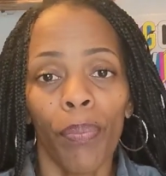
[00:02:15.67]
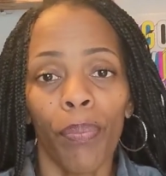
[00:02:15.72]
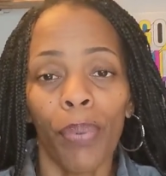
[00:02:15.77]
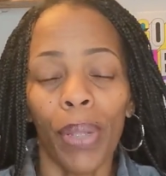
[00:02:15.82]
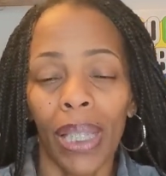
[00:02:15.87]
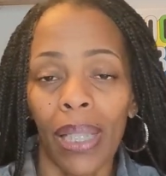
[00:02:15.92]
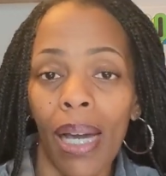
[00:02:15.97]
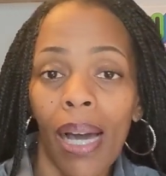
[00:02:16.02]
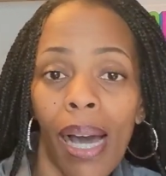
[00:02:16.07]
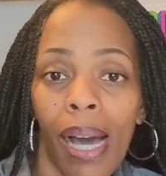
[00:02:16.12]

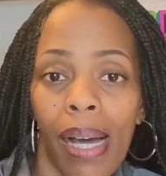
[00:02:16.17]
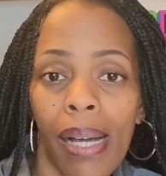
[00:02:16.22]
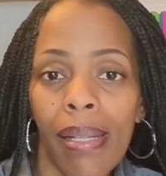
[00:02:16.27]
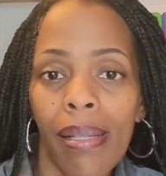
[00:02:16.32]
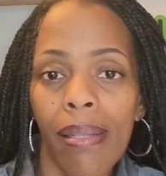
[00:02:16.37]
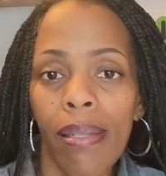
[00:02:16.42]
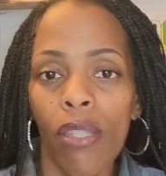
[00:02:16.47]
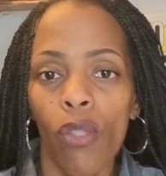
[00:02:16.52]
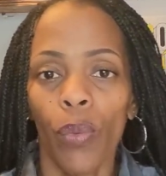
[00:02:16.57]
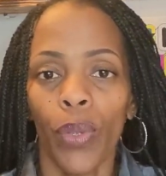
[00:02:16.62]

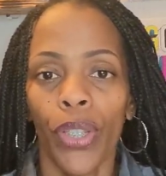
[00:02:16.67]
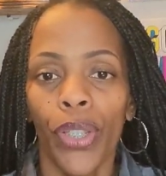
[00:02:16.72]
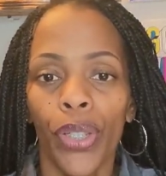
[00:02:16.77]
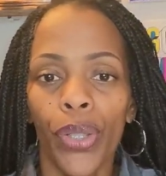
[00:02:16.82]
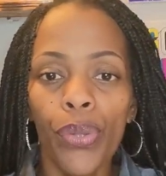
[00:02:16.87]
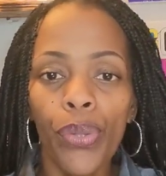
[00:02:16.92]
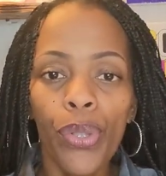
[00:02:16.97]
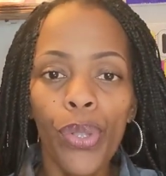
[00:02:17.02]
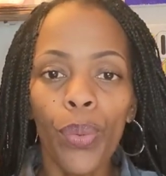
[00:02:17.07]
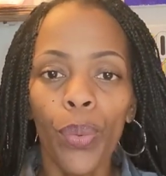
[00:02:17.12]
because when you
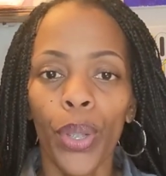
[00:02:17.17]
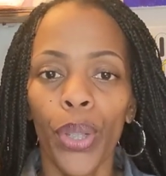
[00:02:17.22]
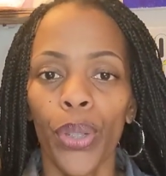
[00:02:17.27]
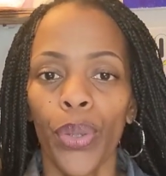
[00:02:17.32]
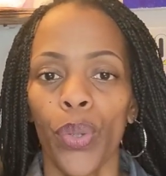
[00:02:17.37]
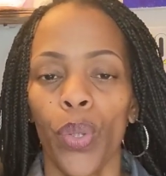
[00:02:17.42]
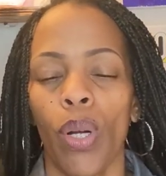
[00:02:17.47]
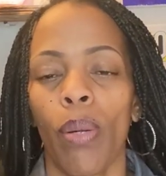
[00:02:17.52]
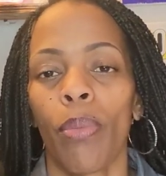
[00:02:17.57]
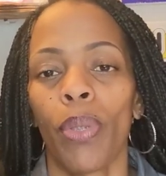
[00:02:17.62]
use the word
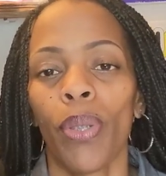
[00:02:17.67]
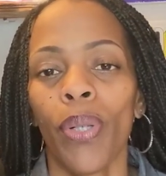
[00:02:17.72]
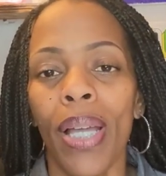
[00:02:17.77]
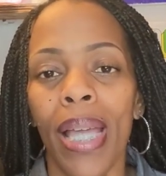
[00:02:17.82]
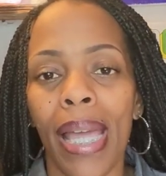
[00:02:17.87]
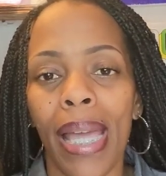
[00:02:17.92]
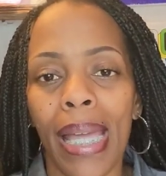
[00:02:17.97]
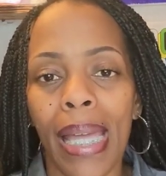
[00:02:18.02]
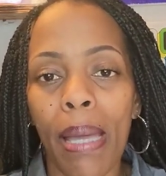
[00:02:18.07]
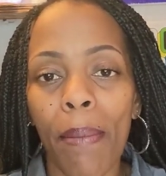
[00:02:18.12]
normal,
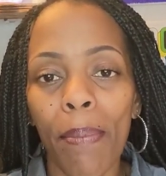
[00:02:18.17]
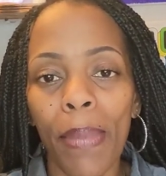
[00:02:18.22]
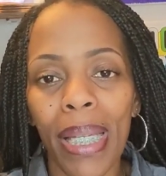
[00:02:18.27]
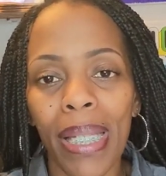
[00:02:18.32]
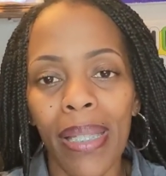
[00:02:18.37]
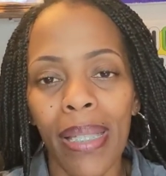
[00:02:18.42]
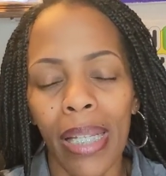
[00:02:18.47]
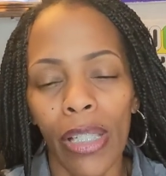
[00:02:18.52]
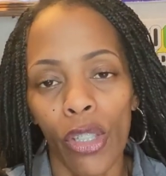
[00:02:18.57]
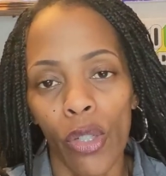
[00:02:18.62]
it
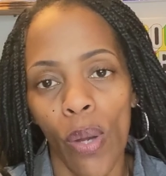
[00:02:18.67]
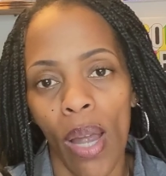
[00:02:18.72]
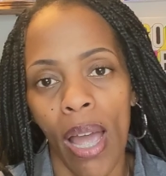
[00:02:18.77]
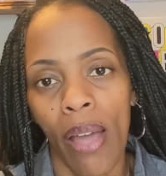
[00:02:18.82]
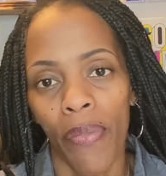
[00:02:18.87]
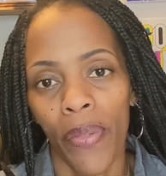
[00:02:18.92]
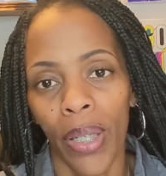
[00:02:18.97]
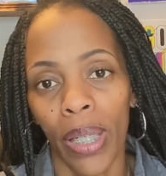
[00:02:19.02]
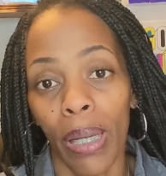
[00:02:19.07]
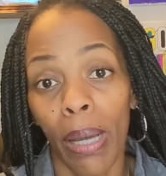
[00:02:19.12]
means that you
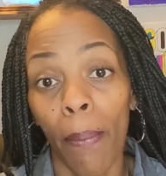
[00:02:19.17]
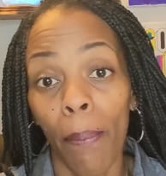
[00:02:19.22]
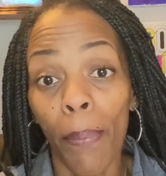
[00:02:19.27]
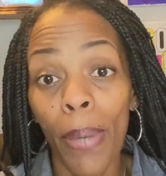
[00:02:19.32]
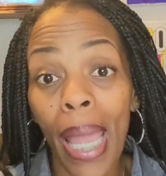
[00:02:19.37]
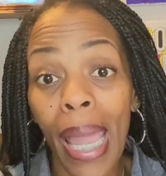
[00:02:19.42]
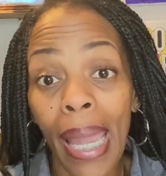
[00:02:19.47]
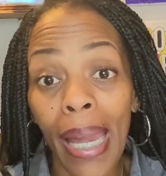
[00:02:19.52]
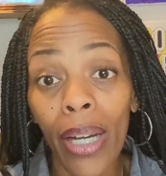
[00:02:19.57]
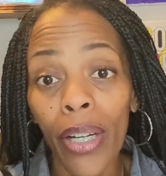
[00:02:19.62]
have to
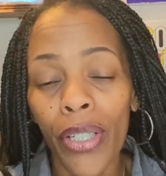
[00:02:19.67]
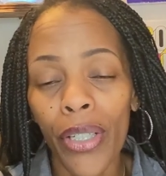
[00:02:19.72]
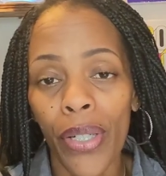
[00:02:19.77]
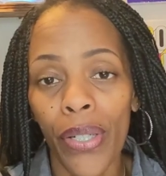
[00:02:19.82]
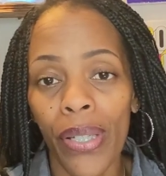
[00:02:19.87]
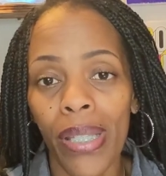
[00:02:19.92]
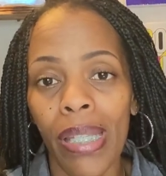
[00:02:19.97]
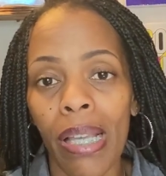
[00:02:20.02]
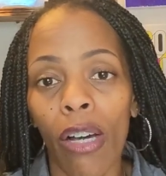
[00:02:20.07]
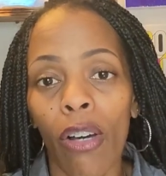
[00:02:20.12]
compare
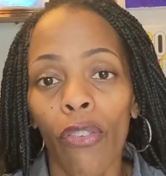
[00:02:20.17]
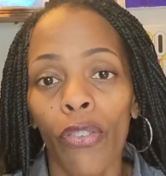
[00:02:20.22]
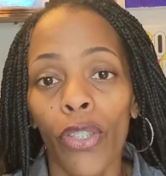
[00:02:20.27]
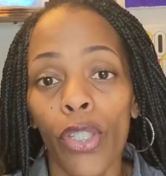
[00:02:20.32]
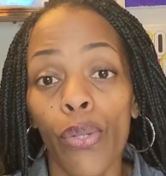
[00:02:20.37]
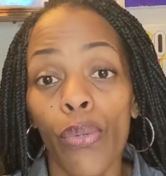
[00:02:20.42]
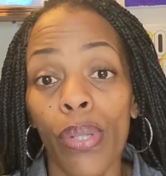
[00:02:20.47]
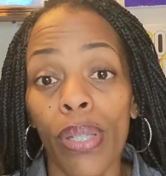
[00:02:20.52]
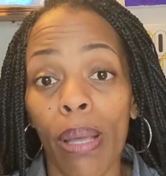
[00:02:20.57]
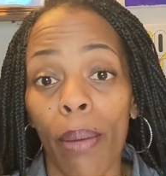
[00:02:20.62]
yourself
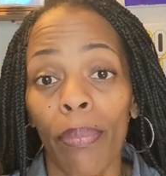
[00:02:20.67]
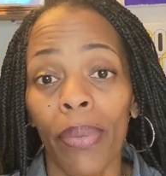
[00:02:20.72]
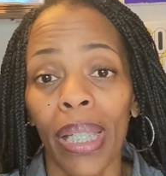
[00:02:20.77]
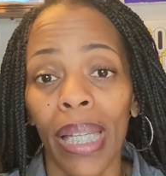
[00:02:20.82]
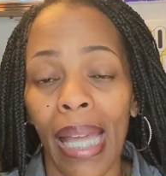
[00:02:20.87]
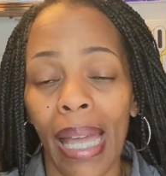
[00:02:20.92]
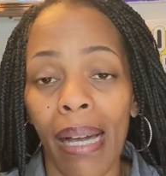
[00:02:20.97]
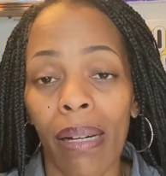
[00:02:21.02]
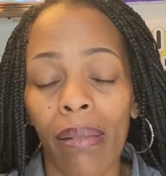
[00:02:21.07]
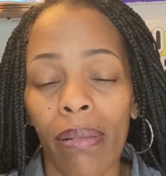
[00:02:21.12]
to
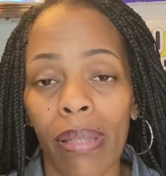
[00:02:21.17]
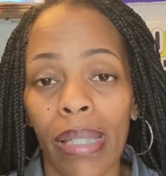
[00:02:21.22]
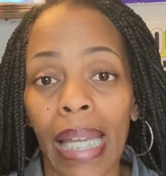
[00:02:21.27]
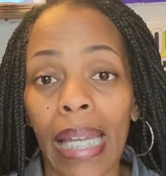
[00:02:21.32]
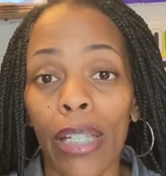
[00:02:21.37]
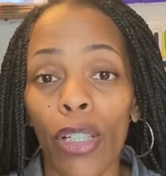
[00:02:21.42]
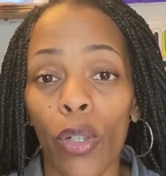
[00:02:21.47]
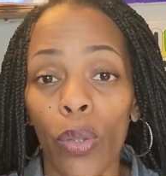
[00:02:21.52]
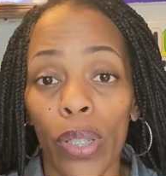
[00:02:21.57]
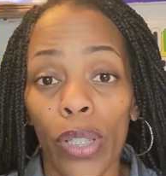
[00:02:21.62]
something else
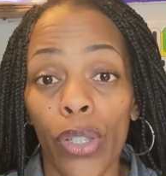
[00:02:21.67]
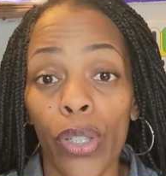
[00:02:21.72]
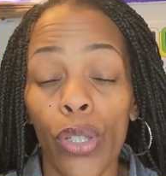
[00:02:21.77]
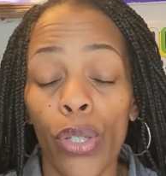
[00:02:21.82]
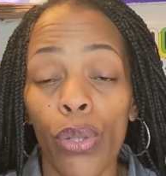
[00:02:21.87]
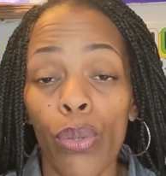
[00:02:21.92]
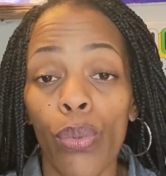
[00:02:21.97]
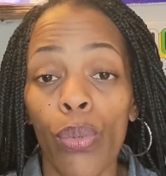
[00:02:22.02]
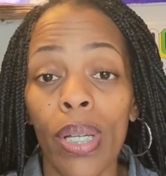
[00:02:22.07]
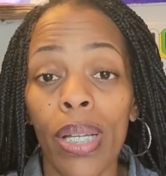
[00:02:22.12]
in order
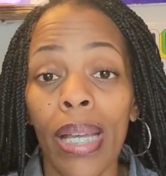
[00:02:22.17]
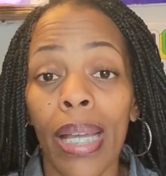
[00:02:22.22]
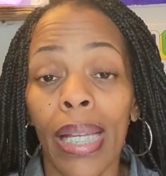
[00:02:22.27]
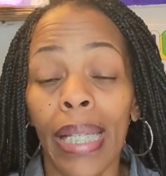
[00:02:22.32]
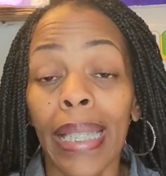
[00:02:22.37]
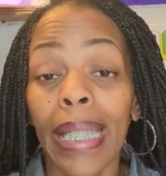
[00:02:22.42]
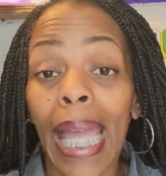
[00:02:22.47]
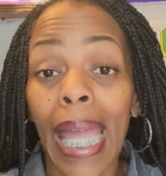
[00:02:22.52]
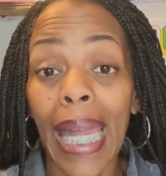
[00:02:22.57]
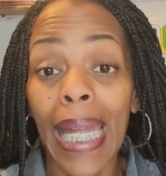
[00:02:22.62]
to
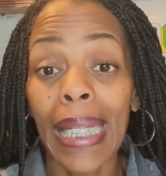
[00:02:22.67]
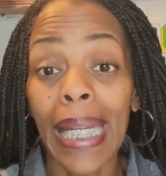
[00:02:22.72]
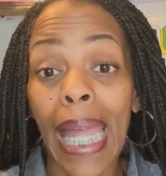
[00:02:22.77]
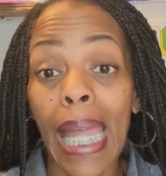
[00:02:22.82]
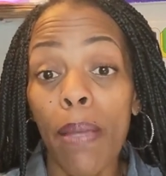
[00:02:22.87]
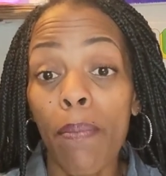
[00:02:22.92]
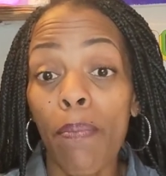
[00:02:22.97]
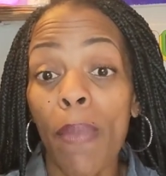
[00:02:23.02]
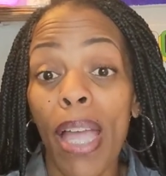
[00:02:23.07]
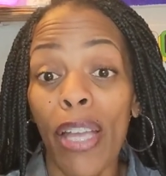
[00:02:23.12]
gain
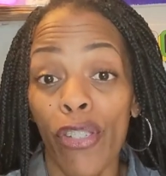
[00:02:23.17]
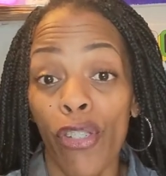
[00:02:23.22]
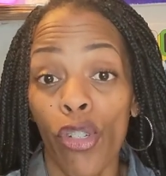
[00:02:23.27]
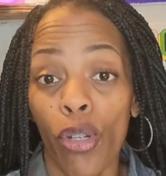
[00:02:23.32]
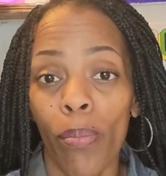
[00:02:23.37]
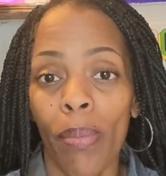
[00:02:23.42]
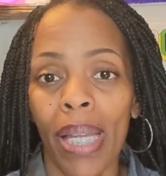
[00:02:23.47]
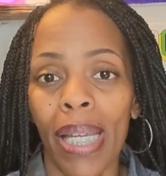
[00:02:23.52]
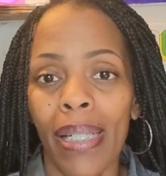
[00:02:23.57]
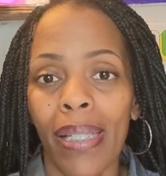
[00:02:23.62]
a
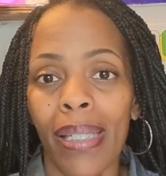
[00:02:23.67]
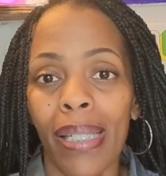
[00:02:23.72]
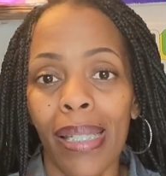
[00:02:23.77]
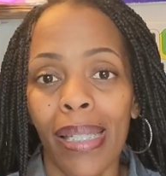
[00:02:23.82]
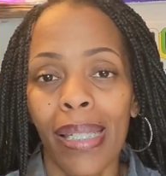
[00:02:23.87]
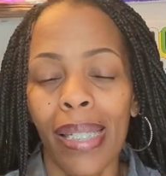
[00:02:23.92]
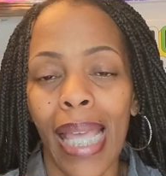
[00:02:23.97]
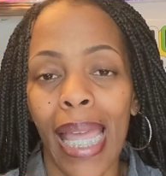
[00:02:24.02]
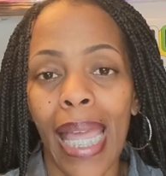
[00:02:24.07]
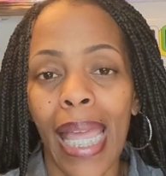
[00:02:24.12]
measurement to
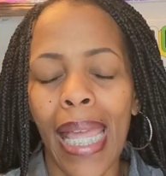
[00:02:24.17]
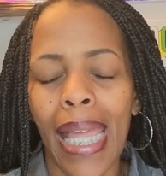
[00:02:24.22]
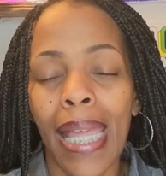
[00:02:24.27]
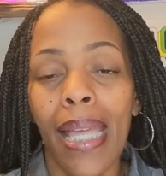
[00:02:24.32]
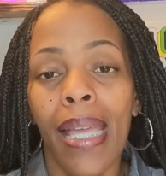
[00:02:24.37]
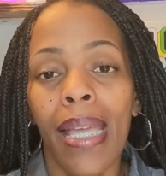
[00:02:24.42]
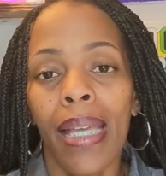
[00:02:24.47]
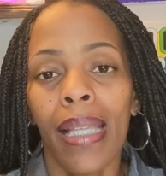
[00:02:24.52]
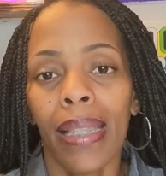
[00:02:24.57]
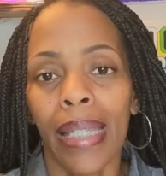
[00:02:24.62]
say
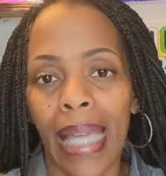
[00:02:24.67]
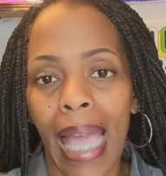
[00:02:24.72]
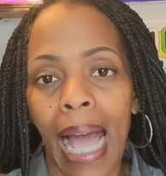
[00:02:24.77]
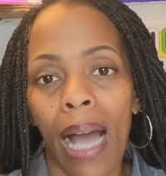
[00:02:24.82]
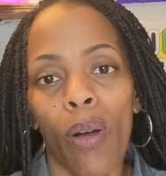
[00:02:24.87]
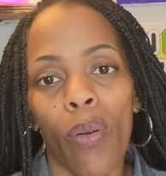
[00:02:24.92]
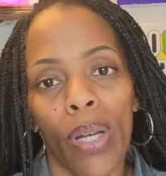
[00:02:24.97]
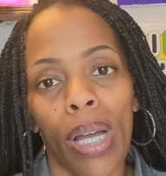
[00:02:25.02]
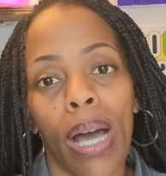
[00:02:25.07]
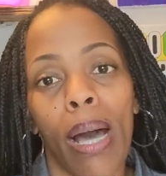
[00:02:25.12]
the
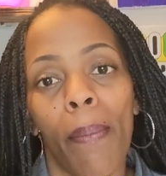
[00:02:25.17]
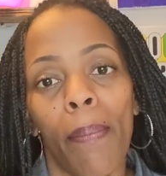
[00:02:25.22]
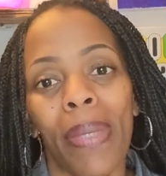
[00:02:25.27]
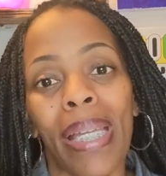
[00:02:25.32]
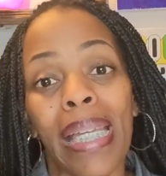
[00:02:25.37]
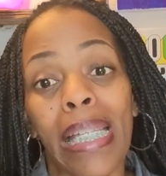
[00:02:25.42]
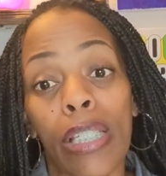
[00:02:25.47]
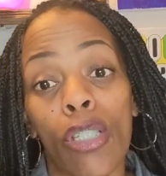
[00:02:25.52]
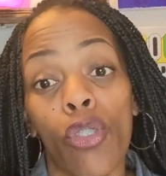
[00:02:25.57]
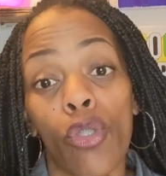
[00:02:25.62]
outcome
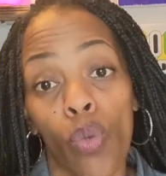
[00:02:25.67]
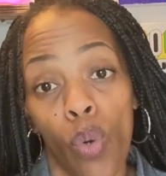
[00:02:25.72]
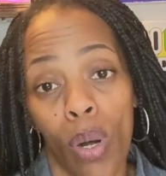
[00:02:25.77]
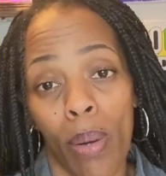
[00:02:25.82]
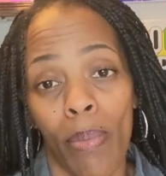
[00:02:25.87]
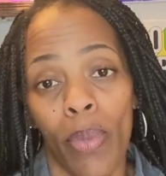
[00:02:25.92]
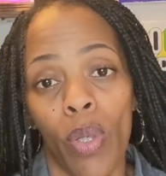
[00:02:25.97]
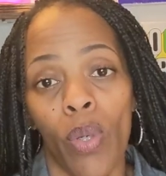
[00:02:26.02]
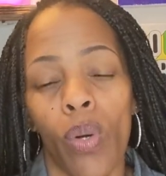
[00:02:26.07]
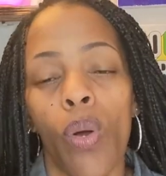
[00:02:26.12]
is
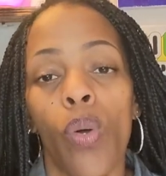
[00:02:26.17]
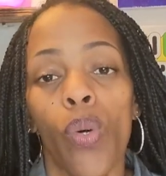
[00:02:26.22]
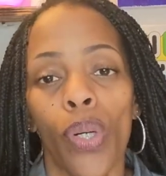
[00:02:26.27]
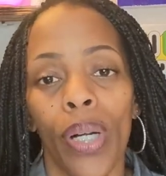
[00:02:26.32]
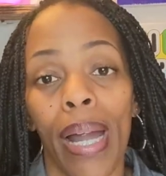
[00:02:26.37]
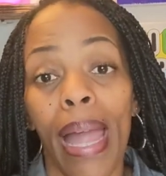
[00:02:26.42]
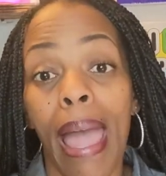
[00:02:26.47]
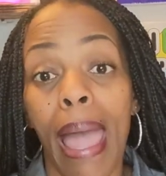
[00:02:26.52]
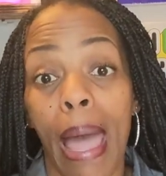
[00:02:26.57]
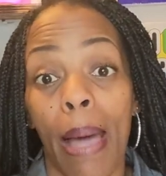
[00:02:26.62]
normal
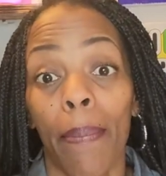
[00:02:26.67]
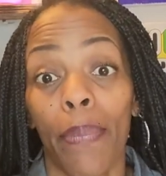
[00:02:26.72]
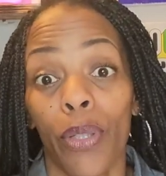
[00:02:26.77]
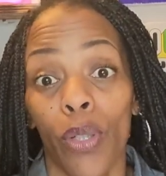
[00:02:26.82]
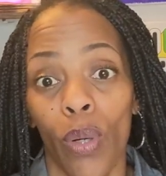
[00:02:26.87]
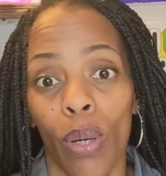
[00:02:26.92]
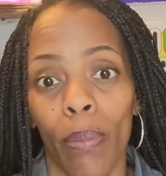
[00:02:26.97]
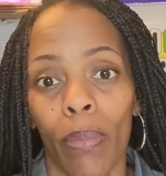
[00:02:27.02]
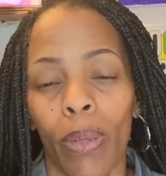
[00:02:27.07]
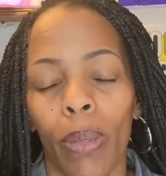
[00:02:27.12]
or
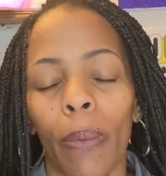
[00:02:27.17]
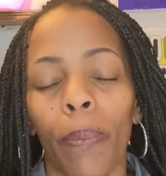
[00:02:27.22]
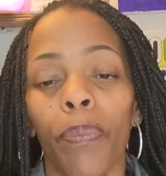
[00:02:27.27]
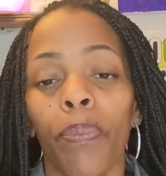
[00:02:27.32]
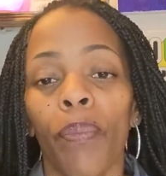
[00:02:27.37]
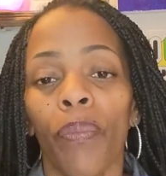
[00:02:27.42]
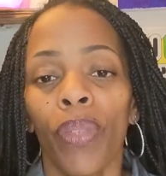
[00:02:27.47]
abnormal.